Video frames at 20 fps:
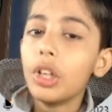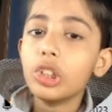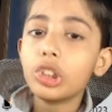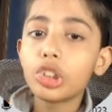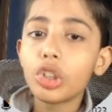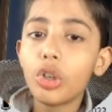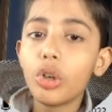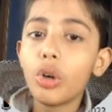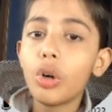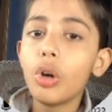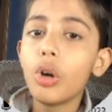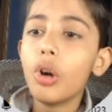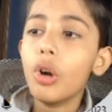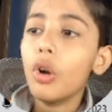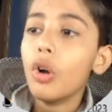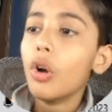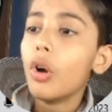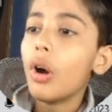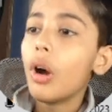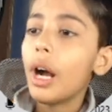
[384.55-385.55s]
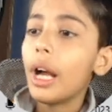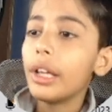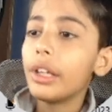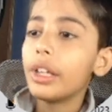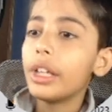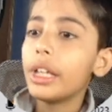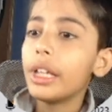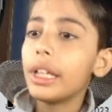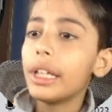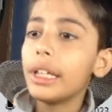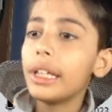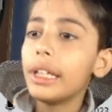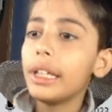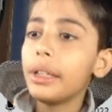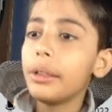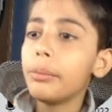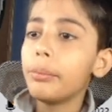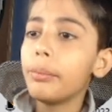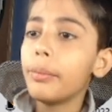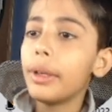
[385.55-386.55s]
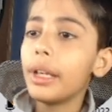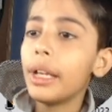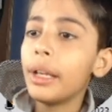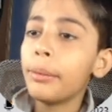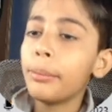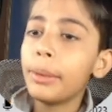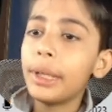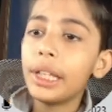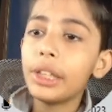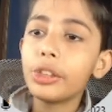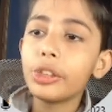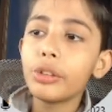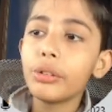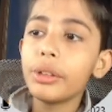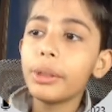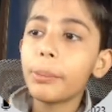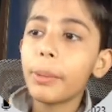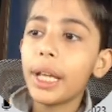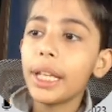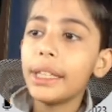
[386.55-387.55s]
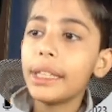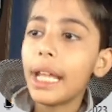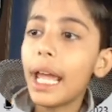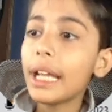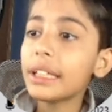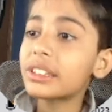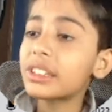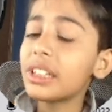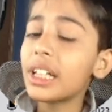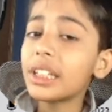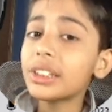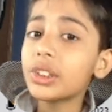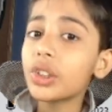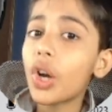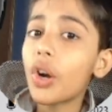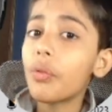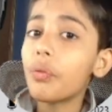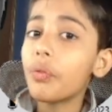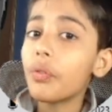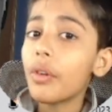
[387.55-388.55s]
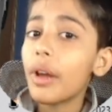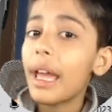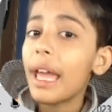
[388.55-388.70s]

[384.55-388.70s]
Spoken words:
So I may meet you in my next class of